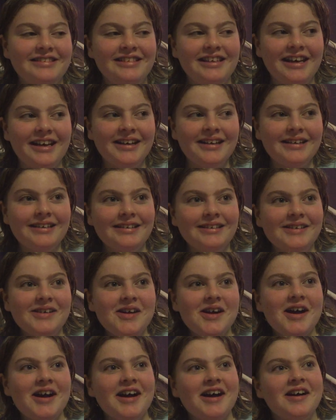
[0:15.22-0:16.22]
Yeah.
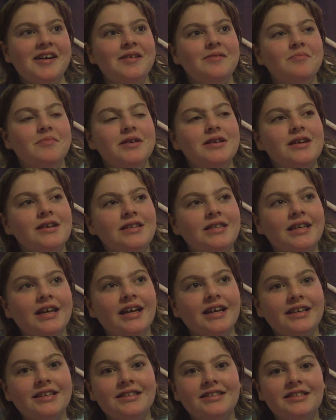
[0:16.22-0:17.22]
A
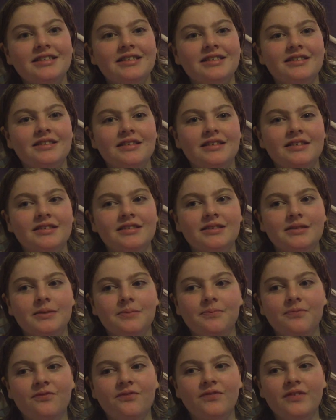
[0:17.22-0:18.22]
tax is like
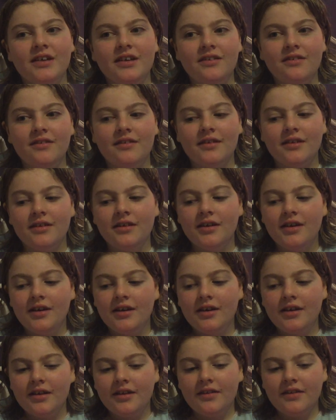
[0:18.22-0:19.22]
something that
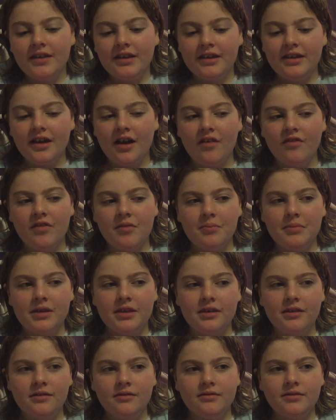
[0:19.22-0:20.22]
the
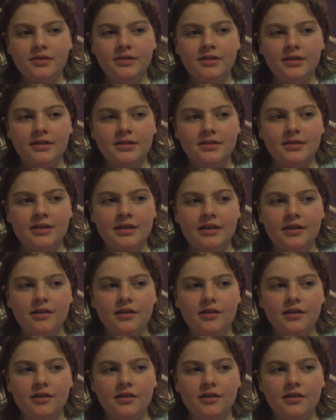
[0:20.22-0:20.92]
government does.